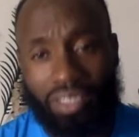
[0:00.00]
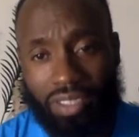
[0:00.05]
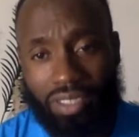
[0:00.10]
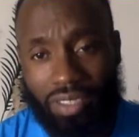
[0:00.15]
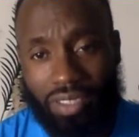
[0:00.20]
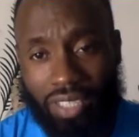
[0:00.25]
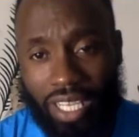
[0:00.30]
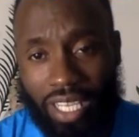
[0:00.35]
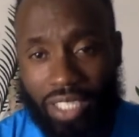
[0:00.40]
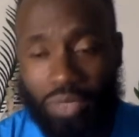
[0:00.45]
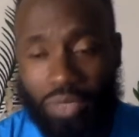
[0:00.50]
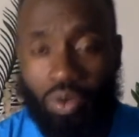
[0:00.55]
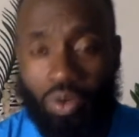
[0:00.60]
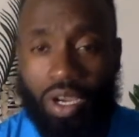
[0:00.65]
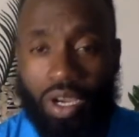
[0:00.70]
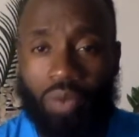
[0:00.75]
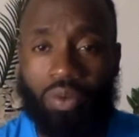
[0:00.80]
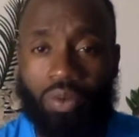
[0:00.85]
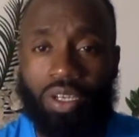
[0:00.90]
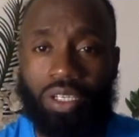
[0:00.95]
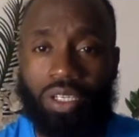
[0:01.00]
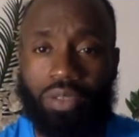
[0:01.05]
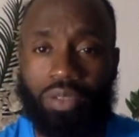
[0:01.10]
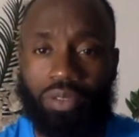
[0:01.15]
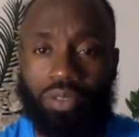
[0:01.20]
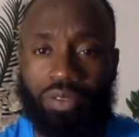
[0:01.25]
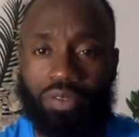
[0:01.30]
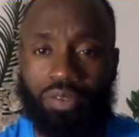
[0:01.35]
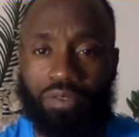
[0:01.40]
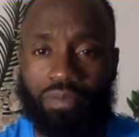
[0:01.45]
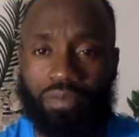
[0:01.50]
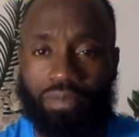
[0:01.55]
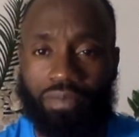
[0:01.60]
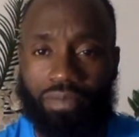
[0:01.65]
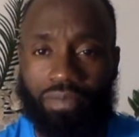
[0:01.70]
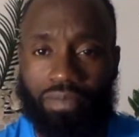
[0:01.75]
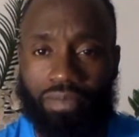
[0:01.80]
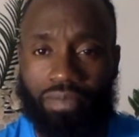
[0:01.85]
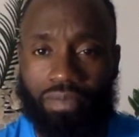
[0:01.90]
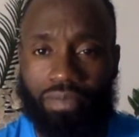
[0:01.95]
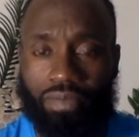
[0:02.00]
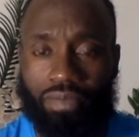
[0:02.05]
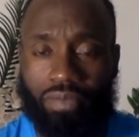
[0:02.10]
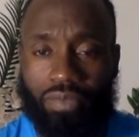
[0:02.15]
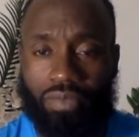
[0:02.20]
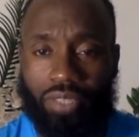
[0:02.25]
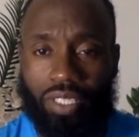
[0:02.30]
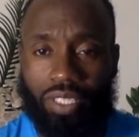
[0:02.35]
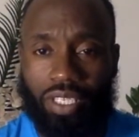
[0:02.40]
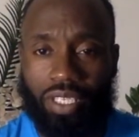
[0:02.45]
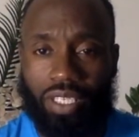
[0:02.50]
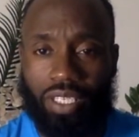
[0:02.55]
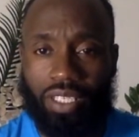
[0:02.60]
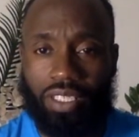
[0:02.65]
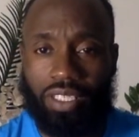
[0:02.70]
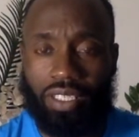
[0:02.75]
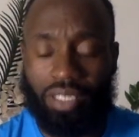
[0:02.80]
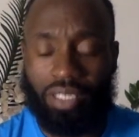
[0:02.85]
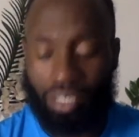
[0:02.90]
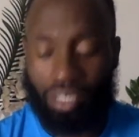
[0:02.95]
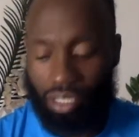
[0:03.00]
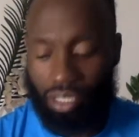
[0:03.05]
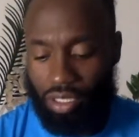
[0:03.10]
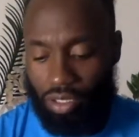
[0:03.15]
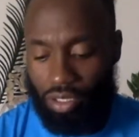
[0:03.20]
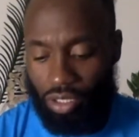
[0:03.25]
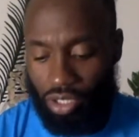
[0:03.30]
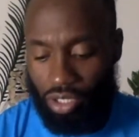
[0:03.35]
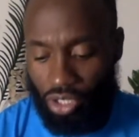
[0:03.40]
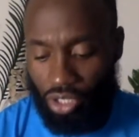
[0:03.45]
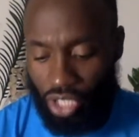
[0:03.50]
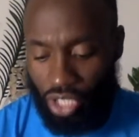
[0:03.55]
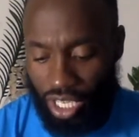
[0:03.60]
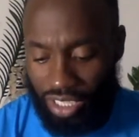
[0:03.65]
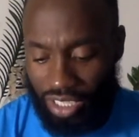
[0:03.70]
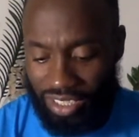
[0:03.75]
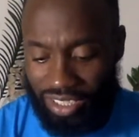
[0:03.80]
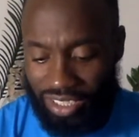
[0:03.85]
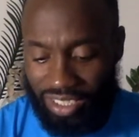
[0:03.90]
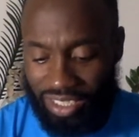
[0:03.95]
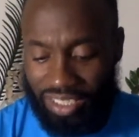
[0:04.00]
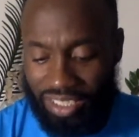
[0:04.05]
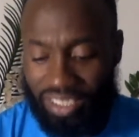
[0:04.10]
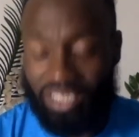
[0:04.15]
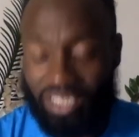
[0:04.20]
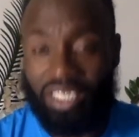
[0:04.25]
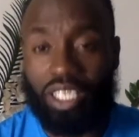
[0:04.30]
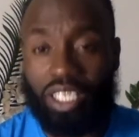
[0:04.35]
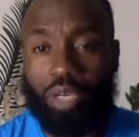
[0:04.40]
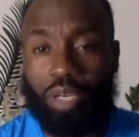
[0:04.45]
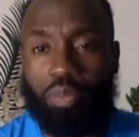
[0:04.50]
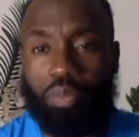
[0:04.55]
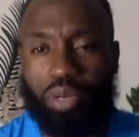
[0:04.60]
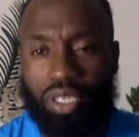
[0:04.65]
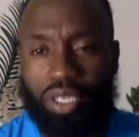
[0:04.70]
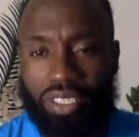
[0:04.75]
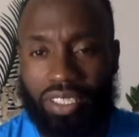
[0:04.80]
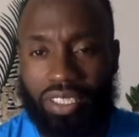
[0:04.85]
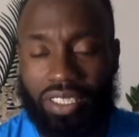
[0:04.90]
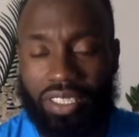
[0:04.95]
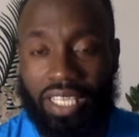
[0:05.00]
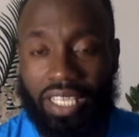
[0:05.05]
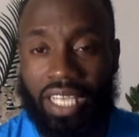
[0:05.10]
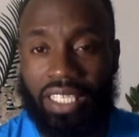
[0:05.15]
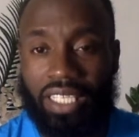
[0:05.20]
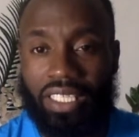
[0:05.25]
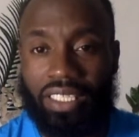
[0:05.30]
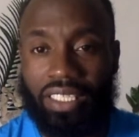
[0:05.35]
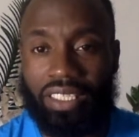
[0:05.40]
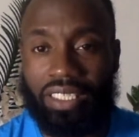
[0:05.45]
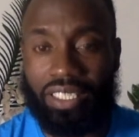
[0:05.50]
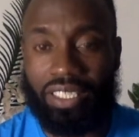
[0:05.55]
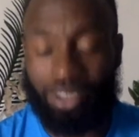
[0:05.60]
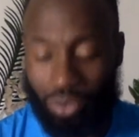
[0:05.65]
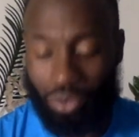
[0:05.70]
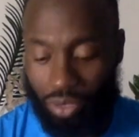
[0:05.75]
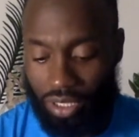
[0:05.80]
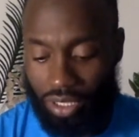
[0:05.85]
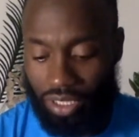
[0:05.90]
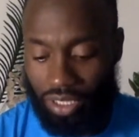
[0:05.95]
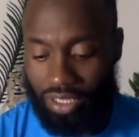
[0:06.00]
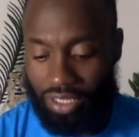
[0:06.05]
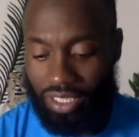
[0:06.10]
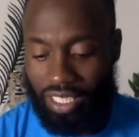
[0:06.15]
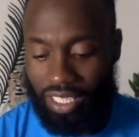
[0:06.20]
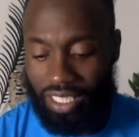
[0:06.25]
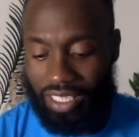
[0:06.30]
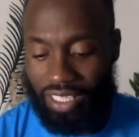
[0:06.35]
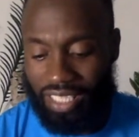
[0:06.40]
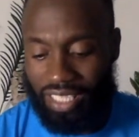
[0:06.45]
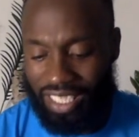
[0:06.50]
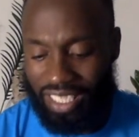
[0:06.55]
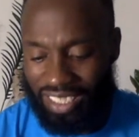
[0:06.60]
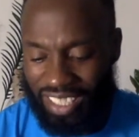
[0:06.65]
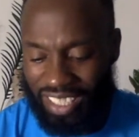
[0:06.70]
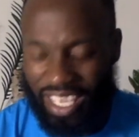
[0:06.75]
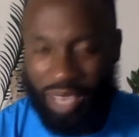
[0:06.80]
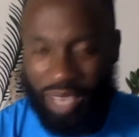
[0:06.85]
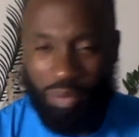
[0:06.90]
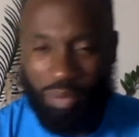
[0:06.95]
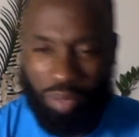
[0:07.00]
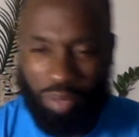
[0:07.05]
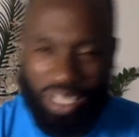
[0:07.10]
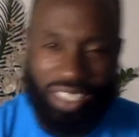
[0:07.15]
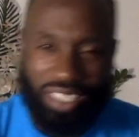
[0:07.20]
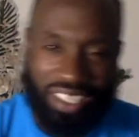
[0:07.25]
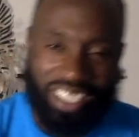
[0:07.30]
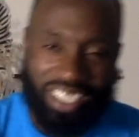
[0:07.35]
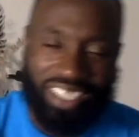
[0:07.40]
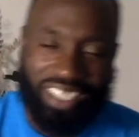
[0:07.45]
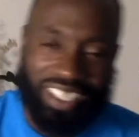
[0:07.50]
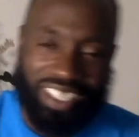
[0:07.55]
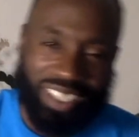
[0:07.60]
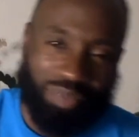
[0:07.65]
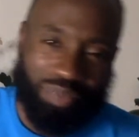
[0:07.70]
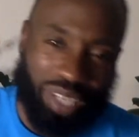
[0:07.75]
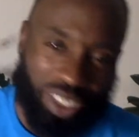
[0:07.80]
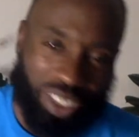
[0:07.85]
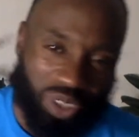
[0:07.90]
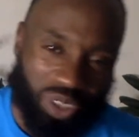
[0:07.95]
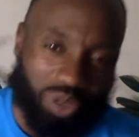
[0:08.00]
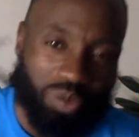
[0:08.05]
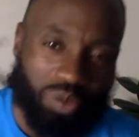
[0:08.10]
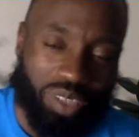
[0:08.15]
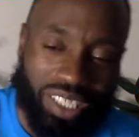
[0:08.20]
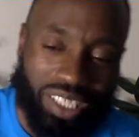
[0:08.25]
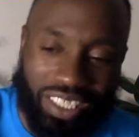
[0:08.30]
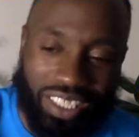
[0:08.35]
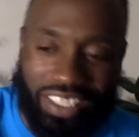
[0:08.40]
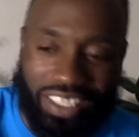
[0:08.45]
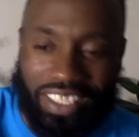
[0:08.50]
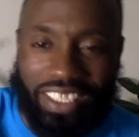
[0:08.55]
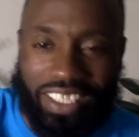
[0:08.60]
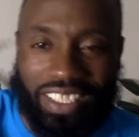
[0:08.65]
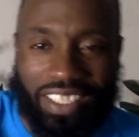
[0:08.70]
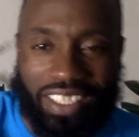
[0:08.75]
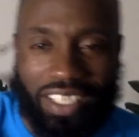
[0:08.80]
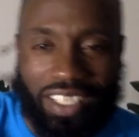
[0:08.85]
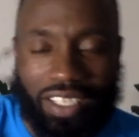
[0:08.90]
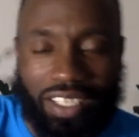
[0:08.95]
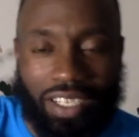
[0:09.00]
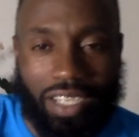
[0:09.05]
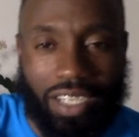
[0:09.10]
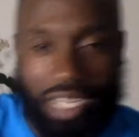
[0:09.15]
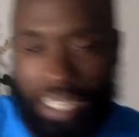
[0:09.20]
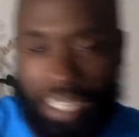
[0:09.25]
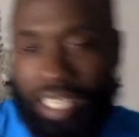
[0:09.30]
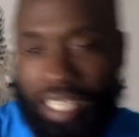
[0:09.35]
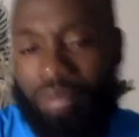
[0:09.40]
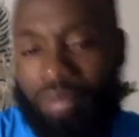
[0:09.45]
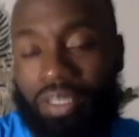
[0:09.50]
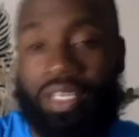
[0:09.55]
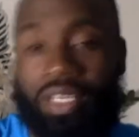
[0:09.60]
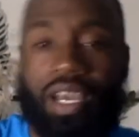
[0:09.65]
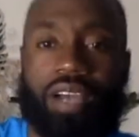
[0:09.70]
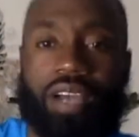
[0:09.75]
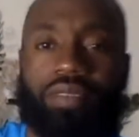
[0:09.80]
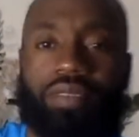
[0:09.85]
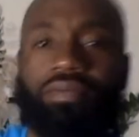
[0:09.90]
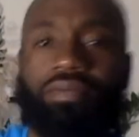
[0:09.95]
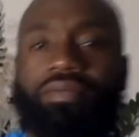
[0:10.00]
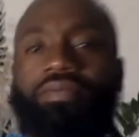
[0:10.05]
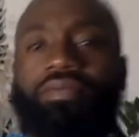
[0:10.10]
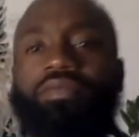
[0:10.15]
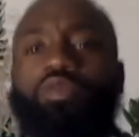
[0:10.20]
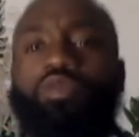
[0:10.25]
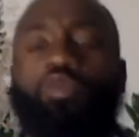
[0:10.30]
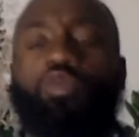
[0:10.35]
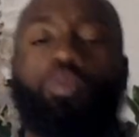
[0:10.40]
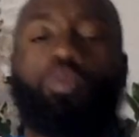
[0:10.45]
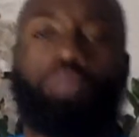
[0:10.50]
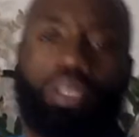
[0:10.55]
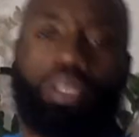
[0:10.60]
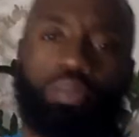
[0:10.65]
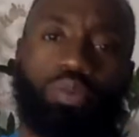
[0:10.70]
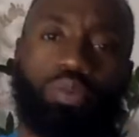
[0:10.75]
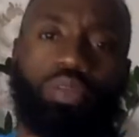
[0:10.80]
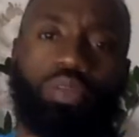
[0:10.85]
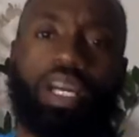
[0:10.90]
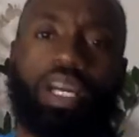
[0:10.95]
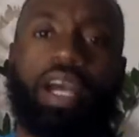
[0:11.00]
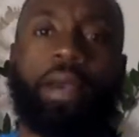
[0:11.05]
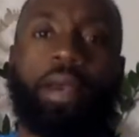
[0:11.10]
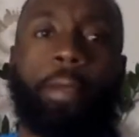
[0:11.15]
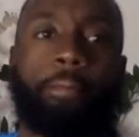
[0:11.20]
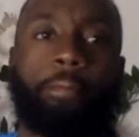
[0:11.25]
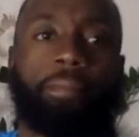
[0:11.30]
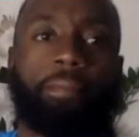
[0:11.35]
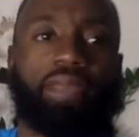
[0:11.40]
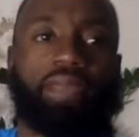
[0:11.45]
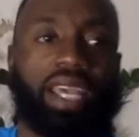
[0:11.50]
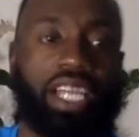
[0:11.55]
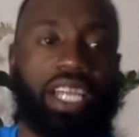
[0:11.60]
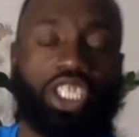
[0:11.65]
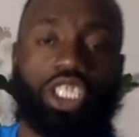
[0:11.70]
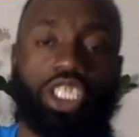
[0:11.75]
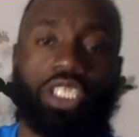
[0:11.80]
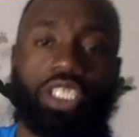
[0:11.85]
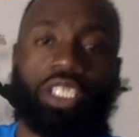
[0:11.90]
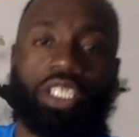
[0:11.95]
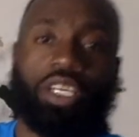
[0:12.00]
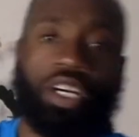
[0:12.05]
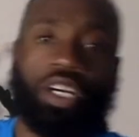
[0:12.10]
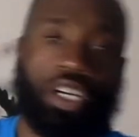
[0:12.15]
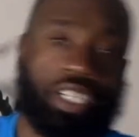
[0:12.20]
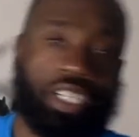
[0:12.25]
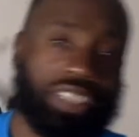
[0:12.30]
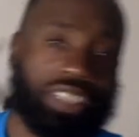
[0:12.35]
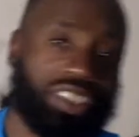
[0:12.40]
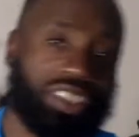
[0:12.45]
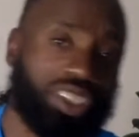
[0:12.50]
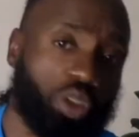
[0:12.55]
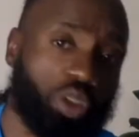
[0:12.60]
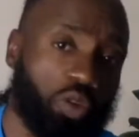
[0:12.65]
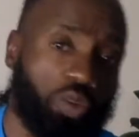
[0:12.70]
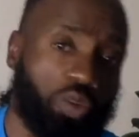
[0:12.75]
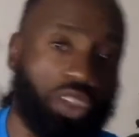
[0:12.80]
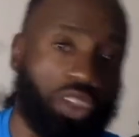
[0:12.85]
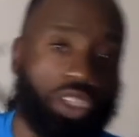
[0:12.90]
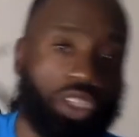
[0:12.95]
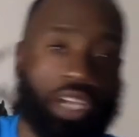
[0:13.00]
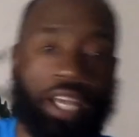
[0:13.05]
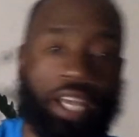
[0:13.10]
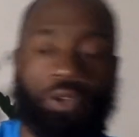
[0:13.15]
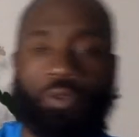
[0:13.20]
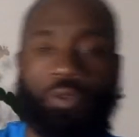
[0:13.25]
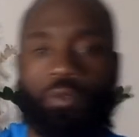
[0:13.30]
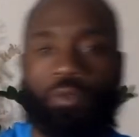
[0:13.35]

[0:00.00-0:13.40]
That's what I work with. Yeah, narcissistic personality disorders. That's NPD. That's my new word. Yeah, claiming that for people that actually are in self-denial.